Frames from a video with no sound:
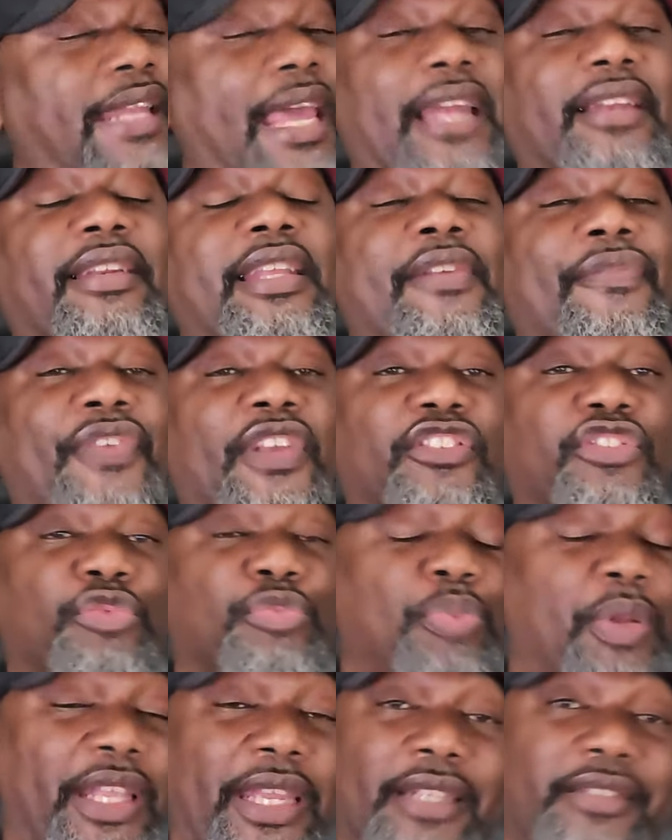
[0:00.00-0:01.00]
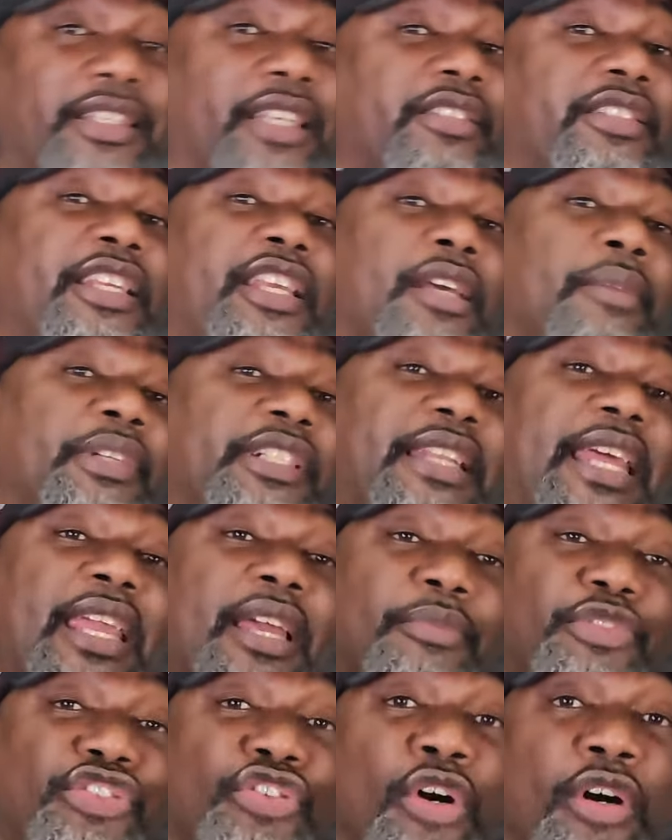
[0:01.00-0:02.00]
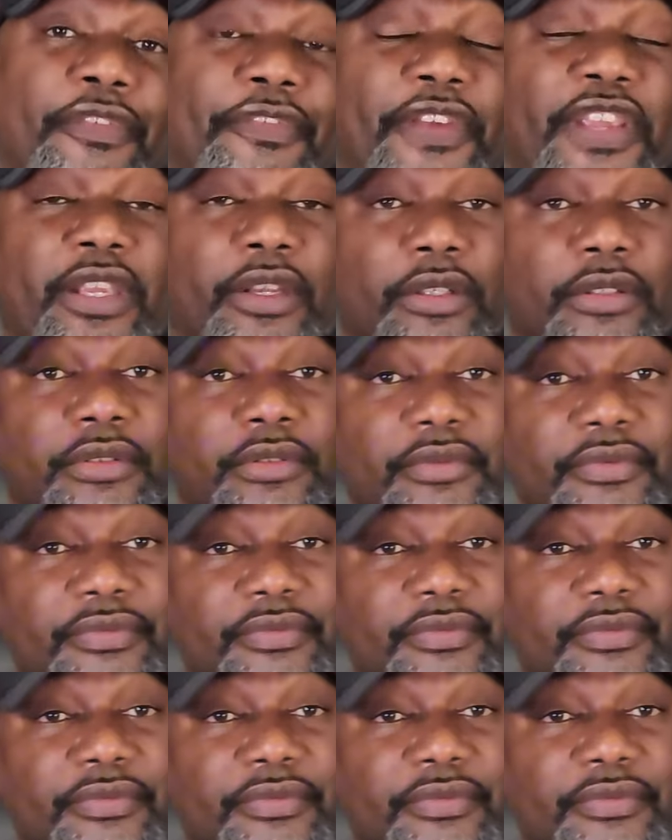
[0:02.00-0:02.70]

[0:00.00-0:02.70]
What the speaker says: that defense was playing. Just give him a damn short field.